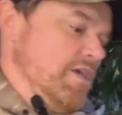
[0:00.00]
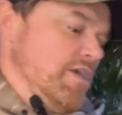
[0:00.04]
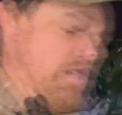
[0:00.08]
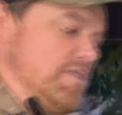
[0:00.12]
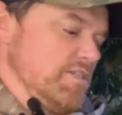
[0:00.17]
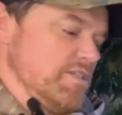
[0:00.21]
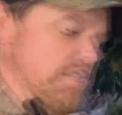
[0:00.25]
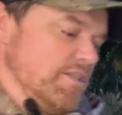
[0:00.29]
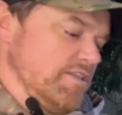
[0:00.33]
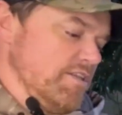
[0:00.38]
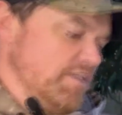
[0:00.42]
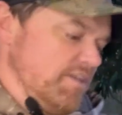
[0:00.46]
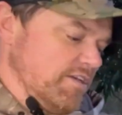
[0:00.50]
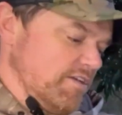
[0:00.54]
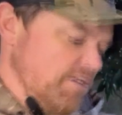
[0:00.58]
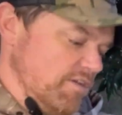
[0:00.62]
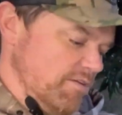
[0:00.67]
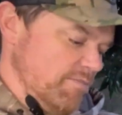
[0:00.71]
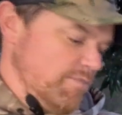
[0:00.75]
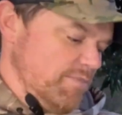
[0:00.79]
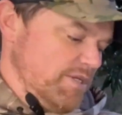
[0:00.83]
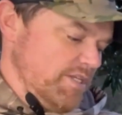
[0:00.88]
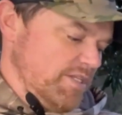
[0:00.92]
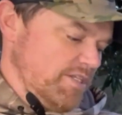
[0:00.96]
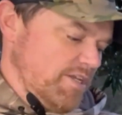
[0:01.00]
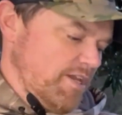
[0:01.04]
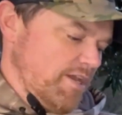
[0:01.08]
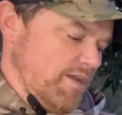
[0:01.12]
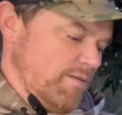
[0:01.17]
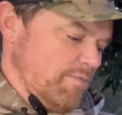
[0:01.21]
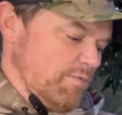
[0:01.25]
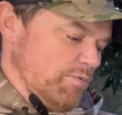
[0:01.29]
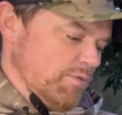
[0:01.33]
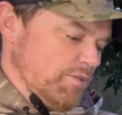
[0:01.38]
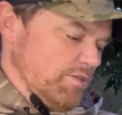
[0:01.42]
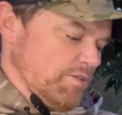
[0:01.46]
it's nothing that couldn't be
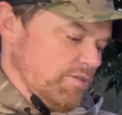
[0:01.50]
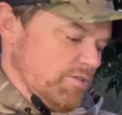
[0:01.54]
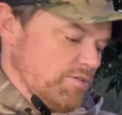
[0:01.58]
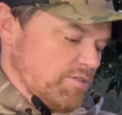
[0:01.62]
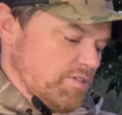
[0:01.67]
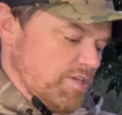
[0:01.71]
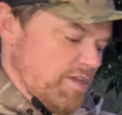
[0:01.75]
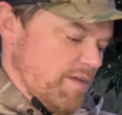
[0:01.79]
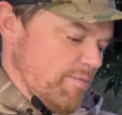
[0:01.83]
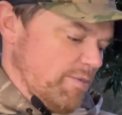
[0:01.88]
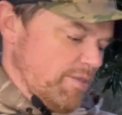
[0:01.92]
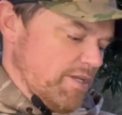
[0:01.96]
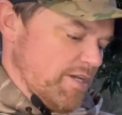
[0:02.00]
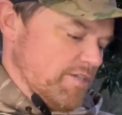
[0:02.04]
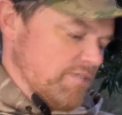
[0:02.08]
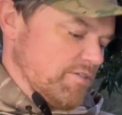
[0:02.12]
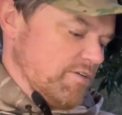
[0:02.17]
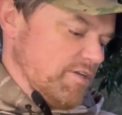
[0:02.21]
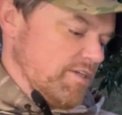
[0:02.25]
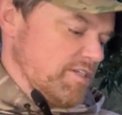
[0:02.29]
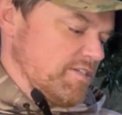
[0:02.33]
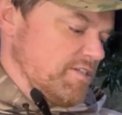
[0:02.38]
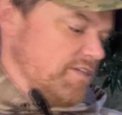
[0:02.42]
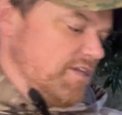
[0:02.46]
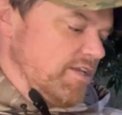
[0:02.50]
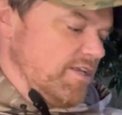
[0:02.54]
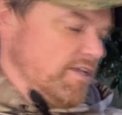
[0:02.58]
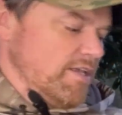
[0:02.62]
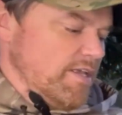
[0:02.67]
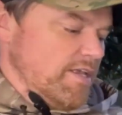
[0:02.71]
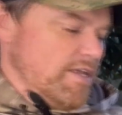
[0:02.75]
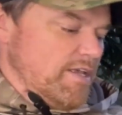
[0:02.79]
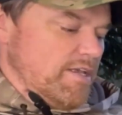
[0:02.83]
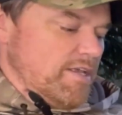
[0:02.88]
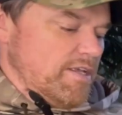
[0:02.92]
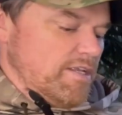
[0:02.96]
tamed with a little stabilizer. Like I said,
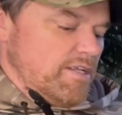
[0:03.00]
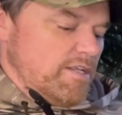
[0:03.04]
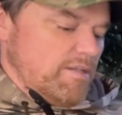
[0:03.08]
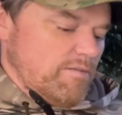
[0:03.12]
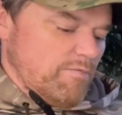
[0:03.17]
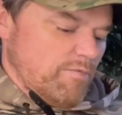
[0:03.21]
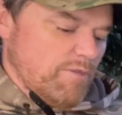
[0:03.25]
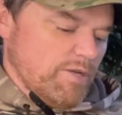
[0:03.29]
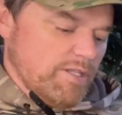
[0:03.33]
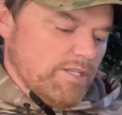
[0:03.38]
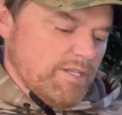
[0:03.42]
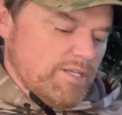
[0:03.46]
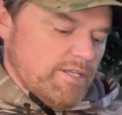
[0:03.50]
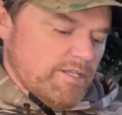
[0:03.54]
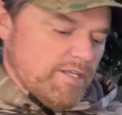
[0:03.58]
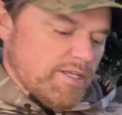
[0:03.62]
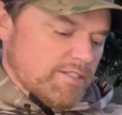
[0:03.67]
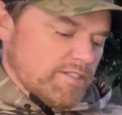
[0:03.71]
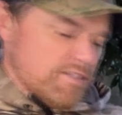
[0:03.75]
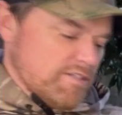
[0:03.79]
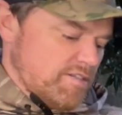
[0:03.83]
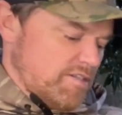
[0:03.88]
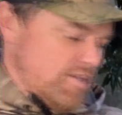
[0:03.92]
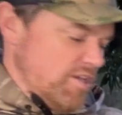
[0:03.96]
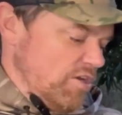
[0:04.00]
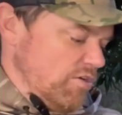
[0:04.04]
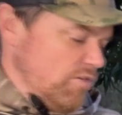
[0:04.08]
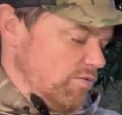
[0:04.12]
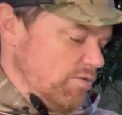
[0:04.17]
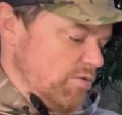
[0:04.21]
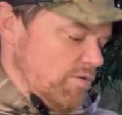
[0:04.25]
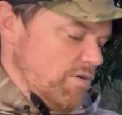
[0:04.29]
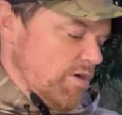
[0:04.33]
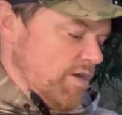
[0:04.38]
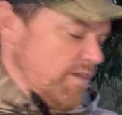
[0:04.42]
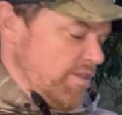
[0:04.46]
really like the
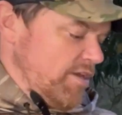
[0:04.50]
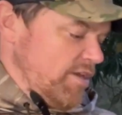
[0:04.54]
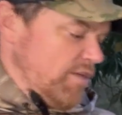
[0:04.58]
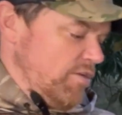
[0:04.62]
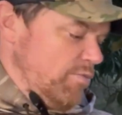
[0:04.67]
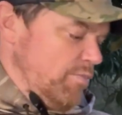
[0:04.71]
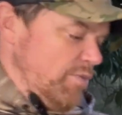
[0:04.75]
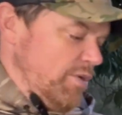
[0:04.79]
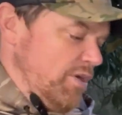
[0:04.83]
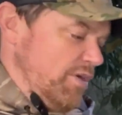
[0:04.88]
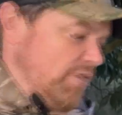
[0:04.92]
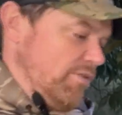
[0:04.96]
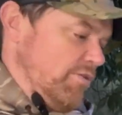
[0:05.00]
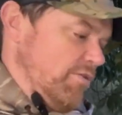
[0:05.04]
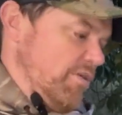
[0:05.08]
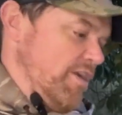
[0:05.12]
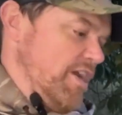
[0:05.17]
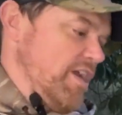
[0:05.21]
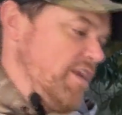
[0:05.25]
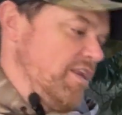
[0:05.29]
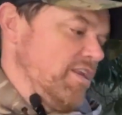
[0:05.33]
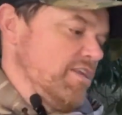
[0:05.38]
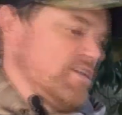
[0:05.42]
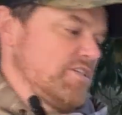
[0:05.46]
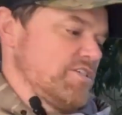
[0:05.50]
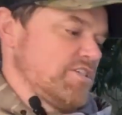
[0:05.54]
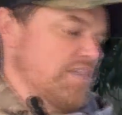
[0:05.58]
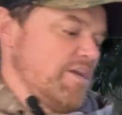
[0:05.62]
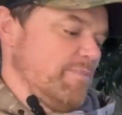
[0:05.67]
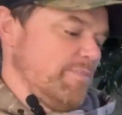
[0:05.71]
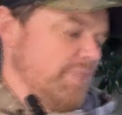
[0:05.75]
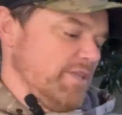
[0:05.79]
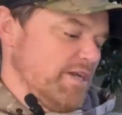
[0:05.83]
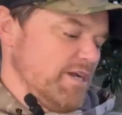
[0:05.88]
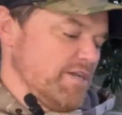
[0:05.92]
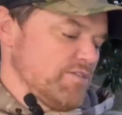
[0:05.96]
Sequel. I think you put a little 8-inch
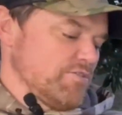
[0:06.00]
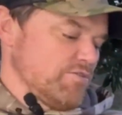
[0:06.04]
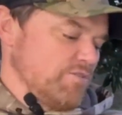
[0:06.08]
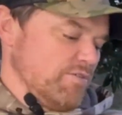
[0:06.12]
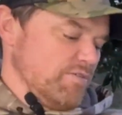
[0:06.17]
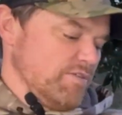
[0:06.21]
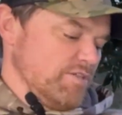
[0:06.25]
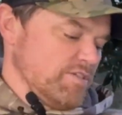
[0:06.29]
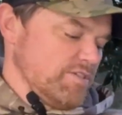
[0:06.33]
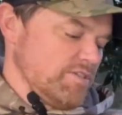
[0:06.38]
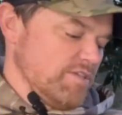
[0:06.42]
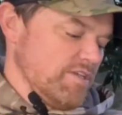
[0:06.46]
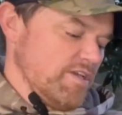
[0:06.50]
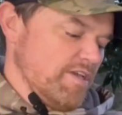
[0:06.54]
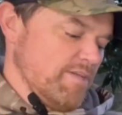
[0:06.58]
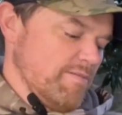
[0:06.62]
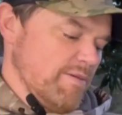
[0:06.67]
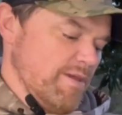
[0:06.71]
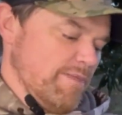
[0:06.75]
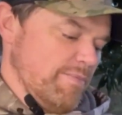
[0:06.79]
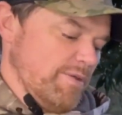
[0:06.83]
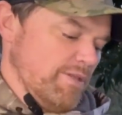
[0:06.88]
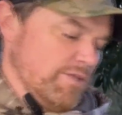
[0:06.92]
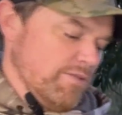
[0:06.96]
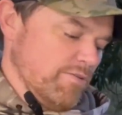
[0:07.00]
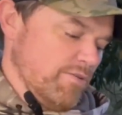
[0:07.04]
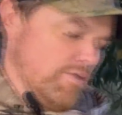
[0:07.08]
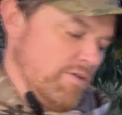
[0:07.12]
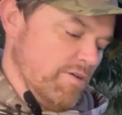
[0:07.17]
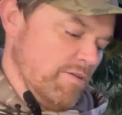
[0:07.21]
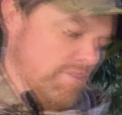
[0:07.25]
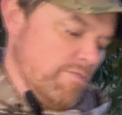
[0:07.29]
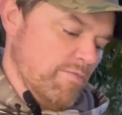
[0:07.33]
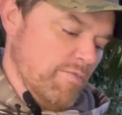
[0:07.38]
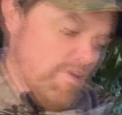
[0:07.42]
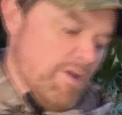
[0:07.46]
stabilizer on this thing, maybe
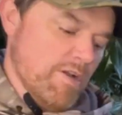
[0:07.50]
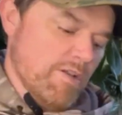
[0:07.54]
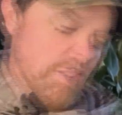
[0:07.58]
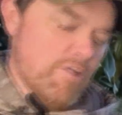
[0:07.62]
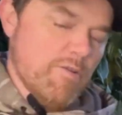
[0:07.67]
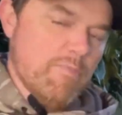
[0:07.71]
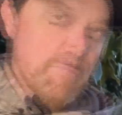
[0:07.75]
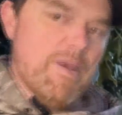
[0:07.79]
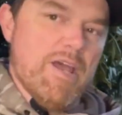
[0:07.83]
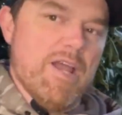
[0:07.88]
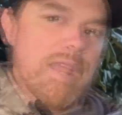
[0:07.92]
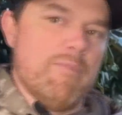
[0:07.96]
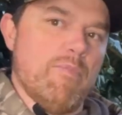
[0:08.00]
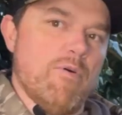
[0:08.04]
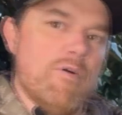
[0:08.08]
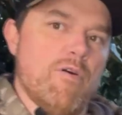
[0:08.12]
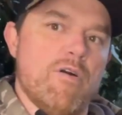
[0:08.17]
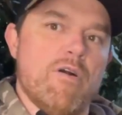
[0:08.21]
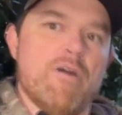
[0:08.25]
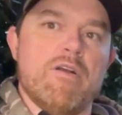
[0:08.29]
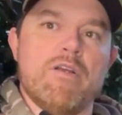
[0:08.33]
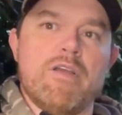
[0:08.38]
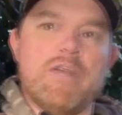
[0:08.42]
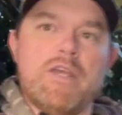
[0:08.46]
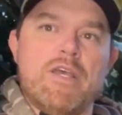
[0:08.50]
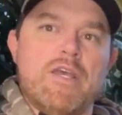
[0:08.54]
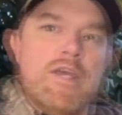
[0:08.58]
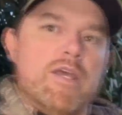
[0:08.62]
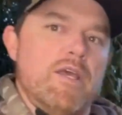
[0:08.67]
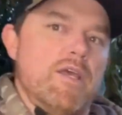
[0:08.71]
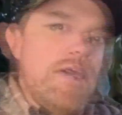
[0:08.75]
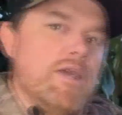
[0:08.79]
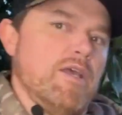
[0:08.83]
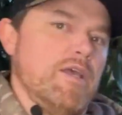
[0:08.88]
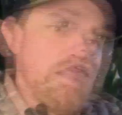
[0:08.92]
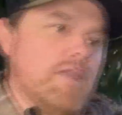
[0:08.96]
run a little back bar,
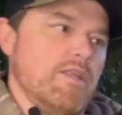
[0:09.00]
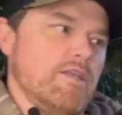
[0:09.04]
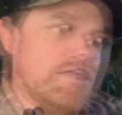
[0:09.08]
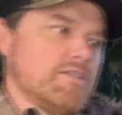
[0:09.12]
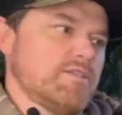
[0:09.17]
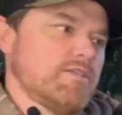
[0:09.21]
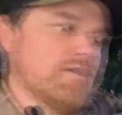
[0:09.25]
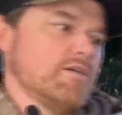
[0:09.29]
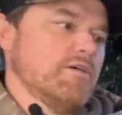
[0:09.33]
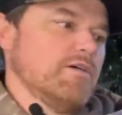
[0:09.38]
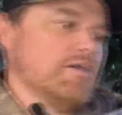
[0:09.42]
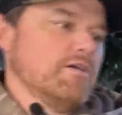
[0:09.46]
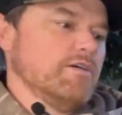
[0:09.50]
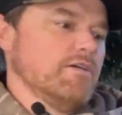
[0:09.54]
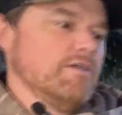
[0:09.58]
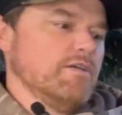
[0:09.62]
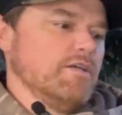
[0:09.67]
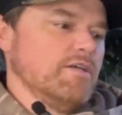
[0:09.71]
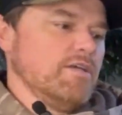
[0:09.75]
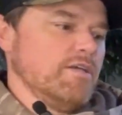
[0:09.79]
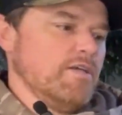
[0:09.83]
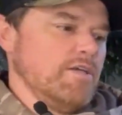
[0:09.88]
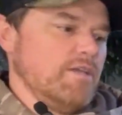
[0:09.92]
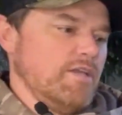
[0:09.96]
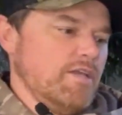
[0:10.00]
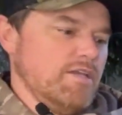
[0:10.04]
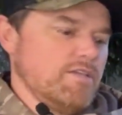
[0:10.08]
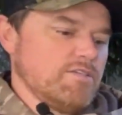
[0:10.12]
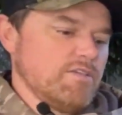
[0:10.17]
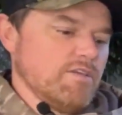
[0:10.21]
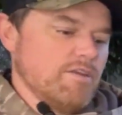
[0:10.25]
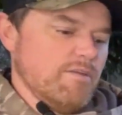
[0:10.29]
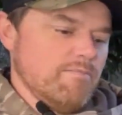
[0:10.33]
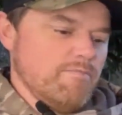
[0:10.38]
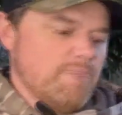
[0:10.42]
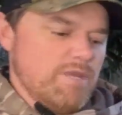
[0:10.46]
and it's going
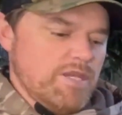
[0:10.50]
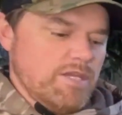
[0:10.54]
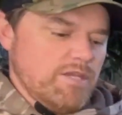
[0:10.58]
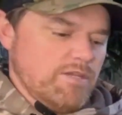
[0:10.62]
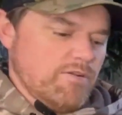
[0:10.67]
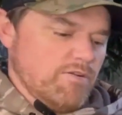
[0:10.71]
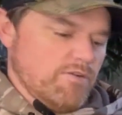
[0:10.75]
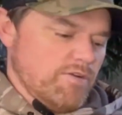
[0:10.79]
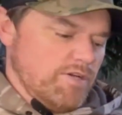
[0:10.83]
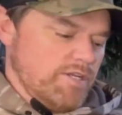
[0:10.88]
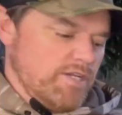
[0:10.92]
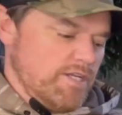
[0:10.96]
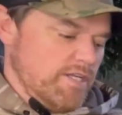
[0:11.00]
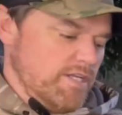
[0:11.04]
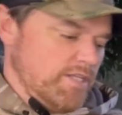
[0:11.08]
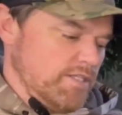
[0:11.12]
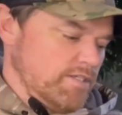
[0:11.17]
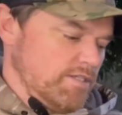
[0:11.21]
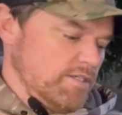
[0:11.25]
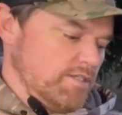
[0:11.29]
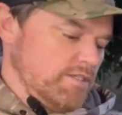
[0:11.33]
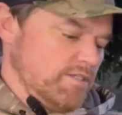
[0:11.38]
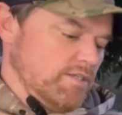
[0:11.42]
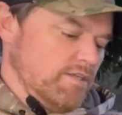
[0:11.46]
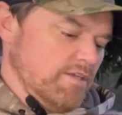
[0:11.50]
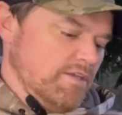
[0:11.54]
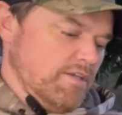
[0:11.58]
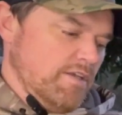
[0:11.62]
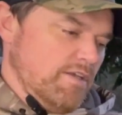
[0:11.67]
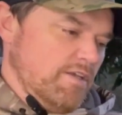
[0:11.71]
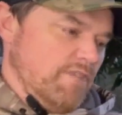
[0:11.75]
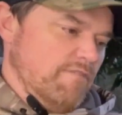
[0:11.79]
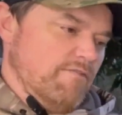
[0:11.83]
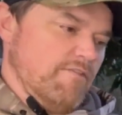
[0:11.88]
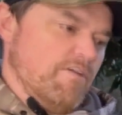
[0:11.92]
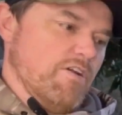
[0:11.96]
to meet your needs
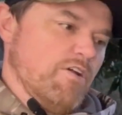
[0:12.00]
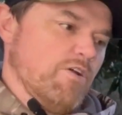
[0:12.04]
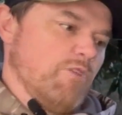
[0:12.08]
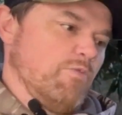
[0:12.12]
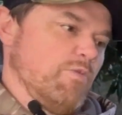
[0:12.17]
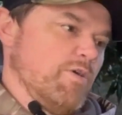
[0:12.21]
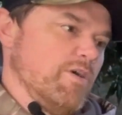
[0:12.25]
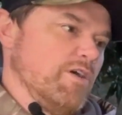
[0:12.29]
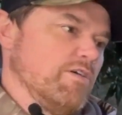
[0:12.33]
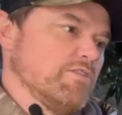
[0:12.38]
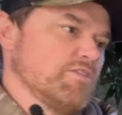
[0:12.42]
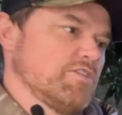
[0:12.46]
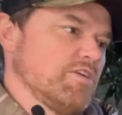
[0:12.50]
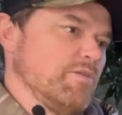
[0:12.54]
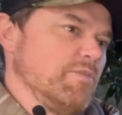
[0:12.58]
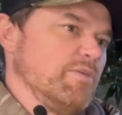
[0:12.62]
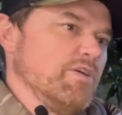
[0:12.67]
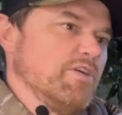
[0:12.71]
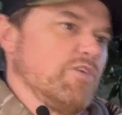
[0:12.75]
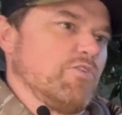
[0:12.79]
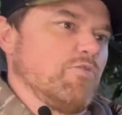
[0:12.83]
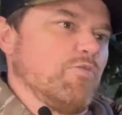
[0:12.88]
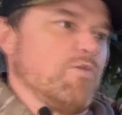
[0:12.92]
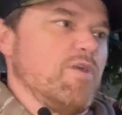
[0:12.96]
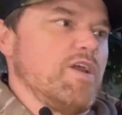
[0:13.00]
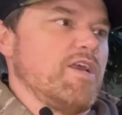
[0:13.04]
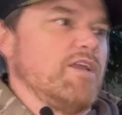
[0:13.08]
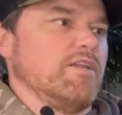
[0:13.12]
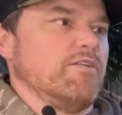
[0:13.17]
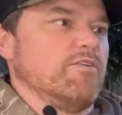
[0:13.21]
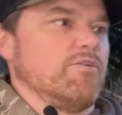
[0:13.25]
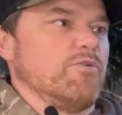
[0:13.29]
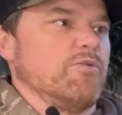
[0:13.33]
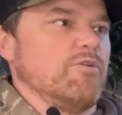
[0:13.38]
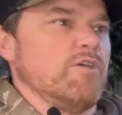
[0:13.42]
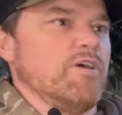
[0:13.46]
very well. It's going to be a great
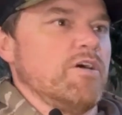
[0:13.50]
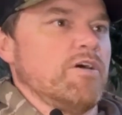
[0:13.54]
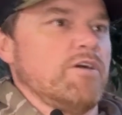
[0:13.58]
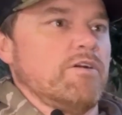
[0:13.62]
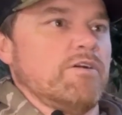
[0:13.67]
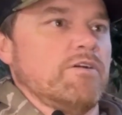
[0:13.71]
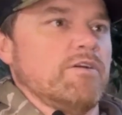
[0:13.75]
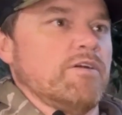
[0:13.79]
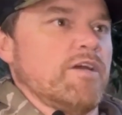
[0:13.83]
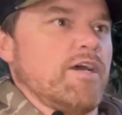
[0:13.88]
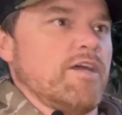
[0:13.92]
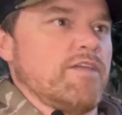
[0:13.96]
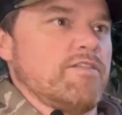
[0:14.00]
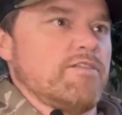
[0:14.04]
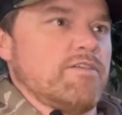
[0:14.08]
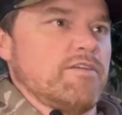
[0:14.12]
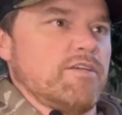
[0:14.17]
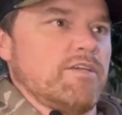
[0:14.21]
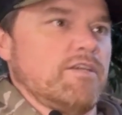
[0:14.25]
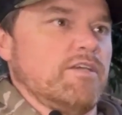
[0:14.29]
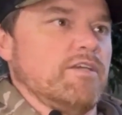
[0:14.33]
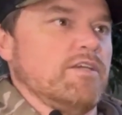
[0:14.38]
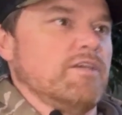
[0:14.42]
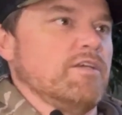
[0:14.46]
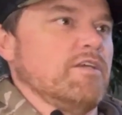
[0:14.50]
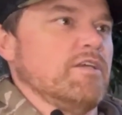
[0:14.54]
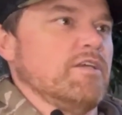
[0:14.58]
little hunter, I think.